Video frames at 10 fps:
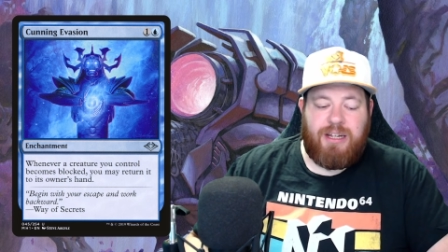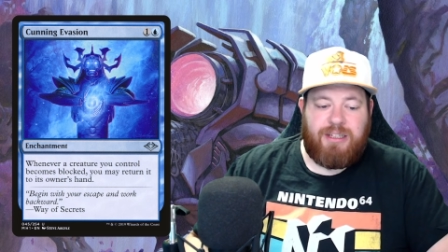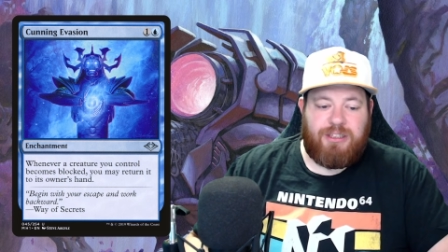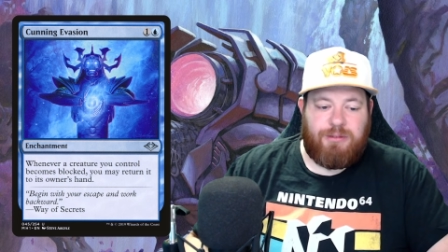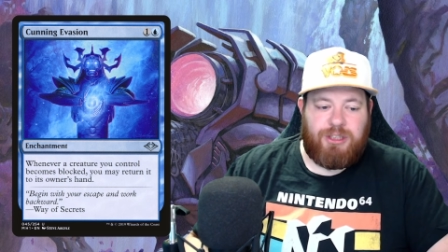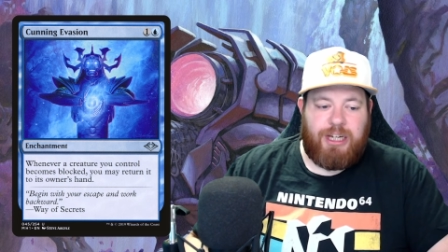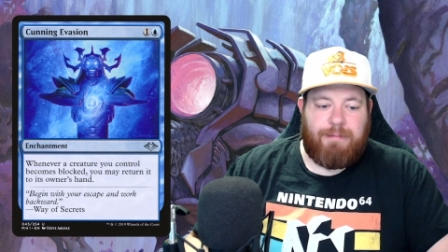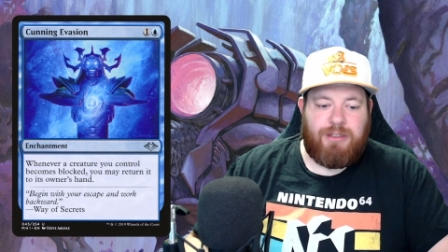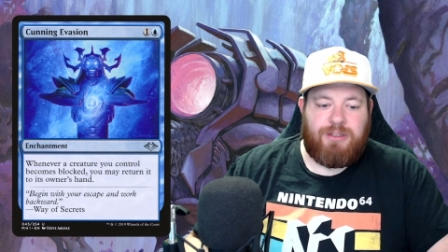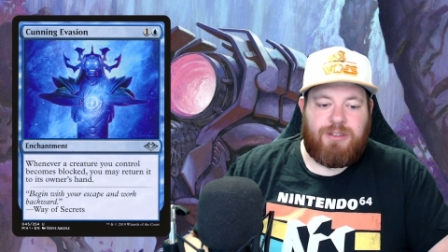So
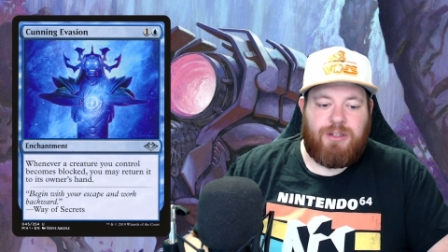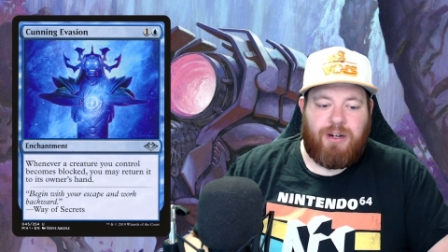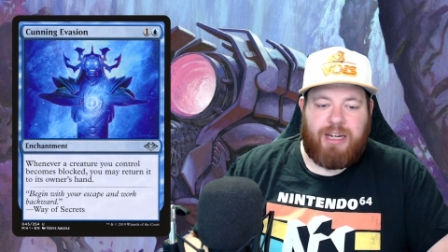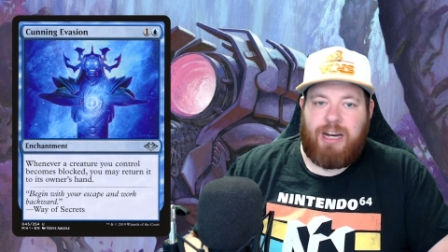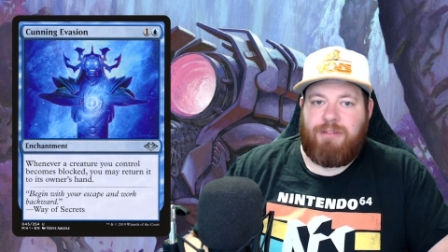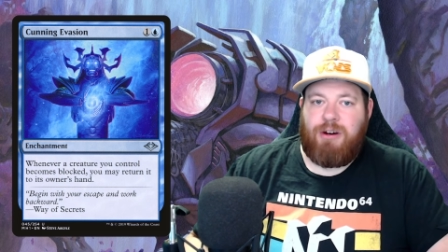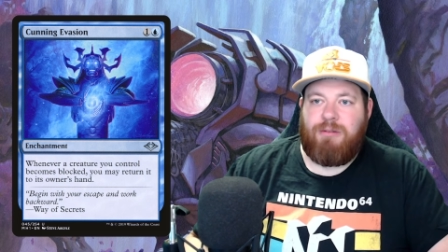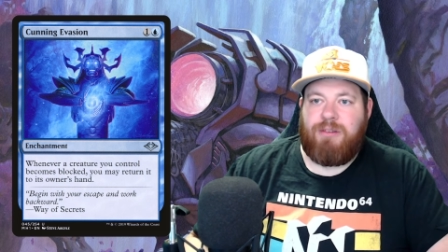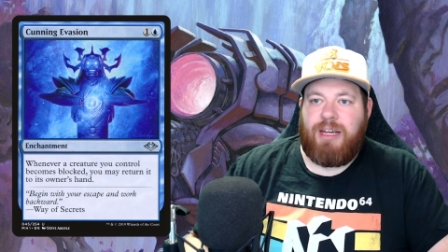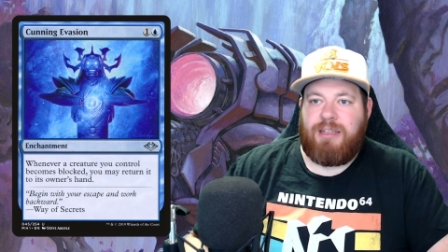enchantments are kind of their own
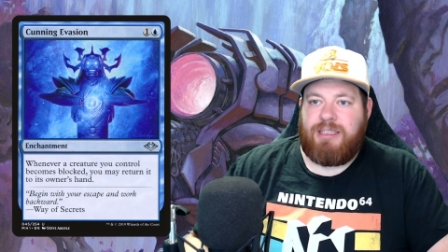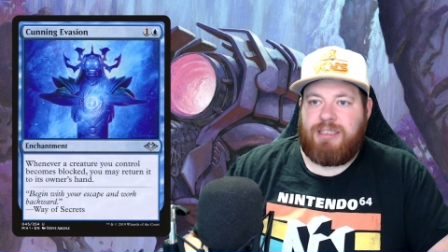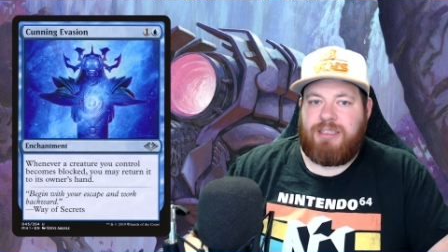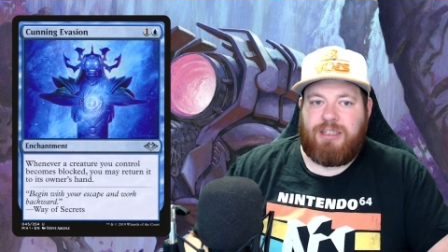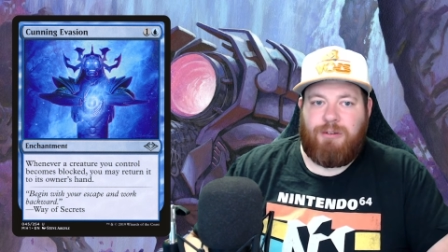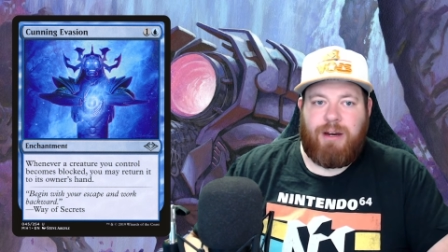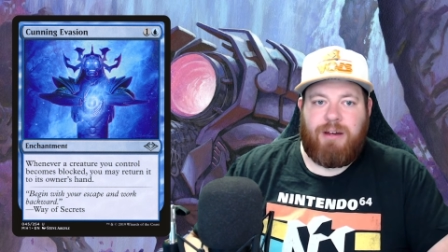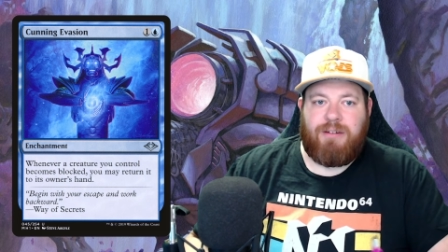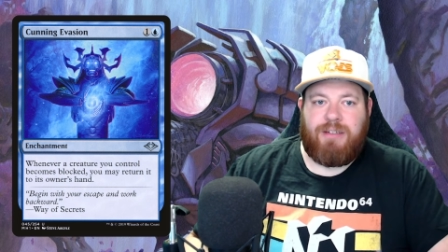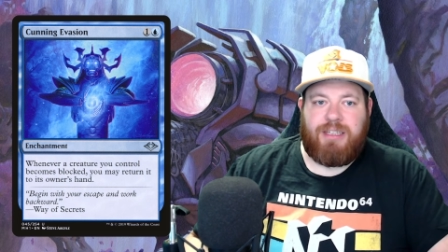thing. They stick
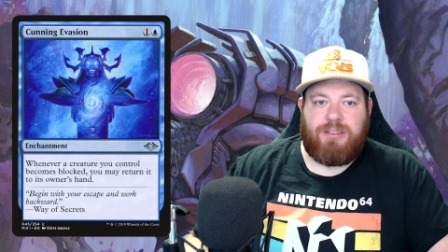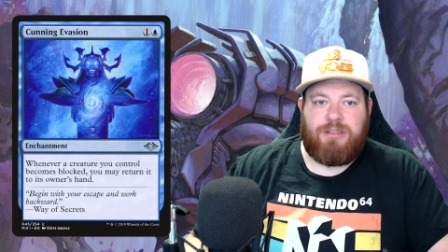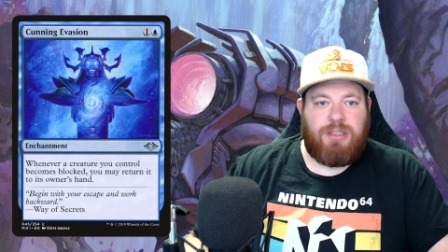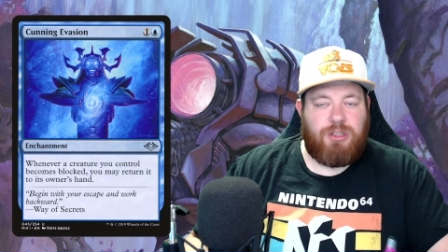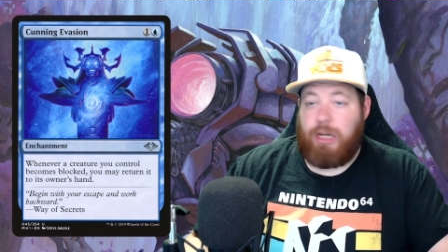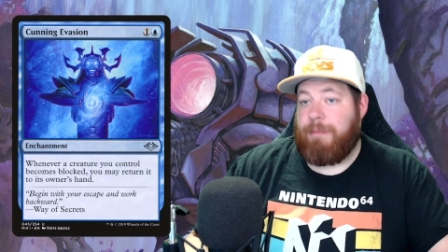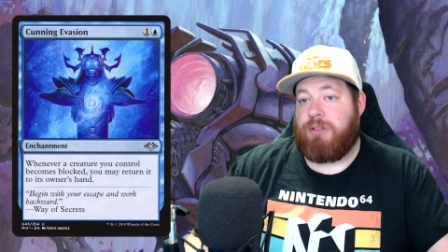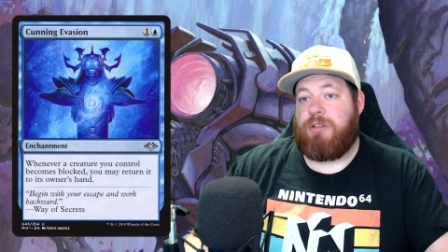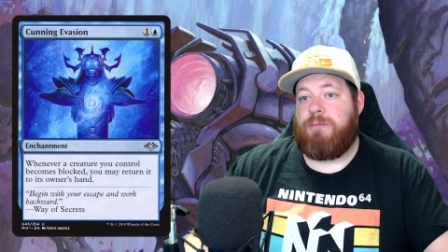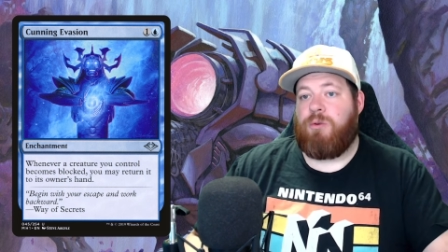around as enchantments
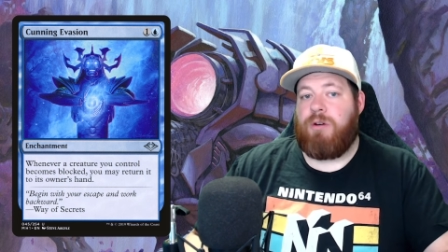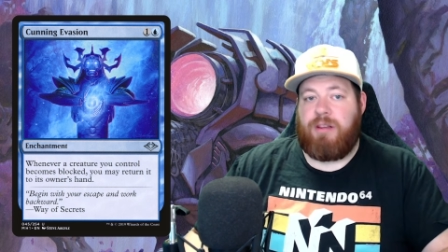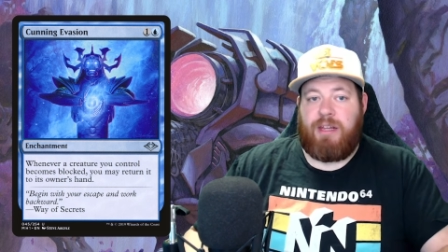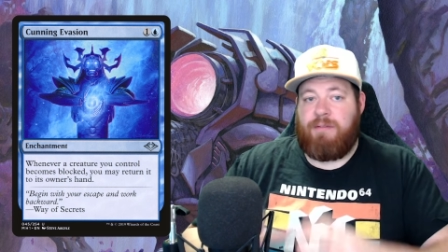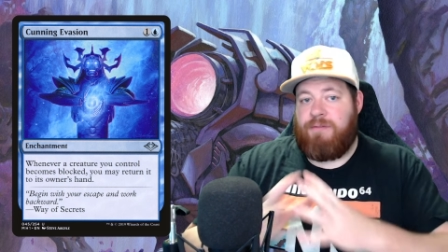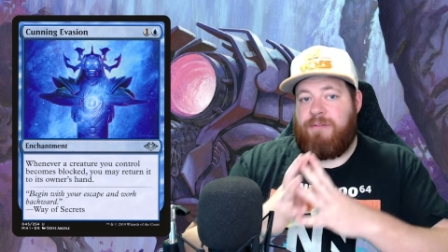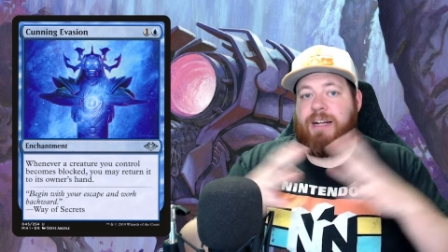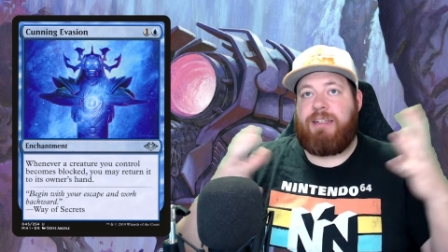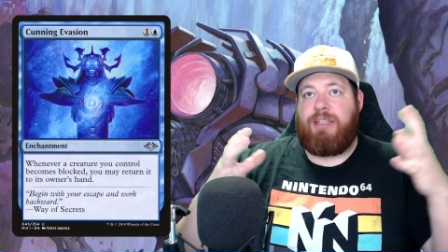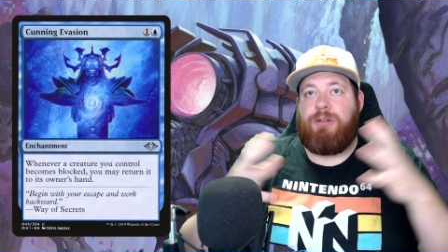on the board and that
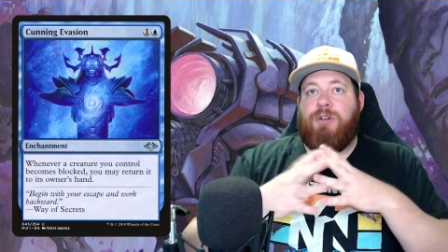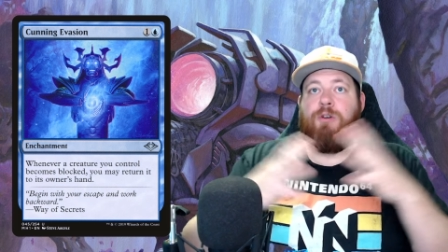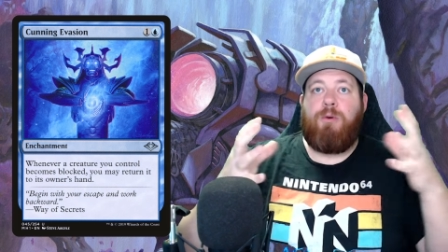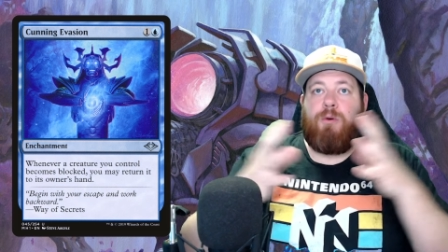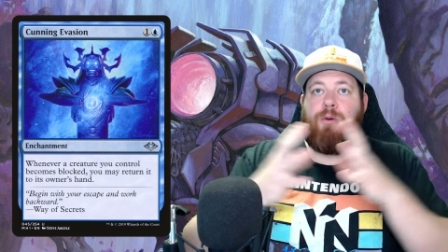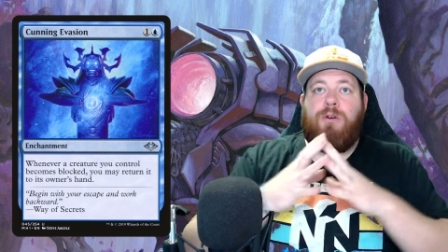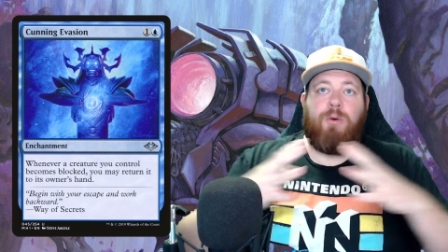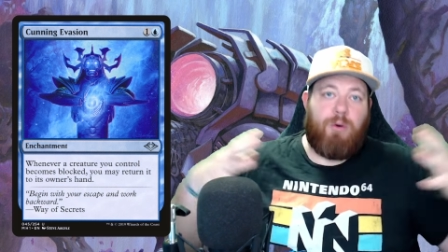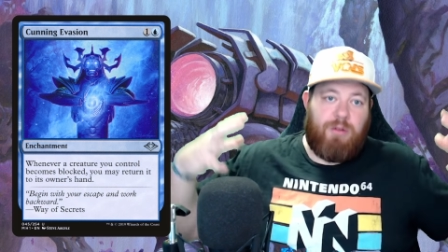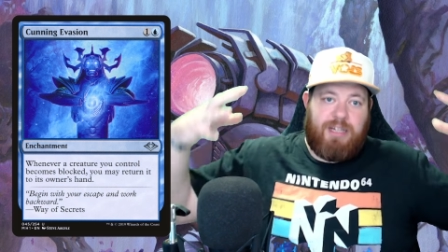affect either your board
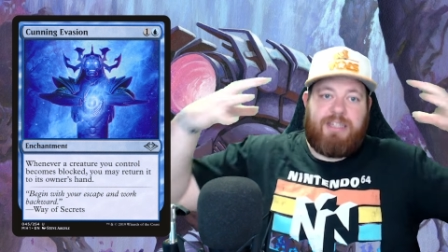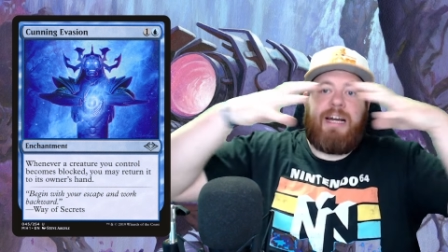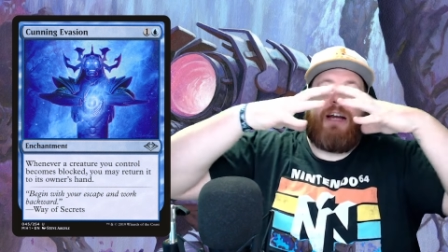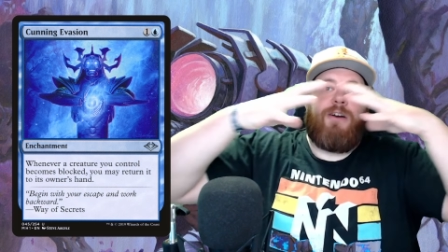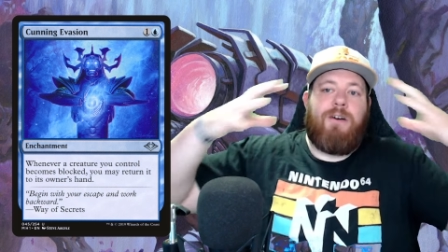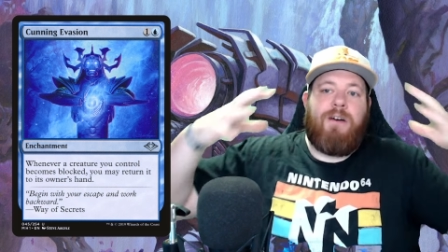or the entire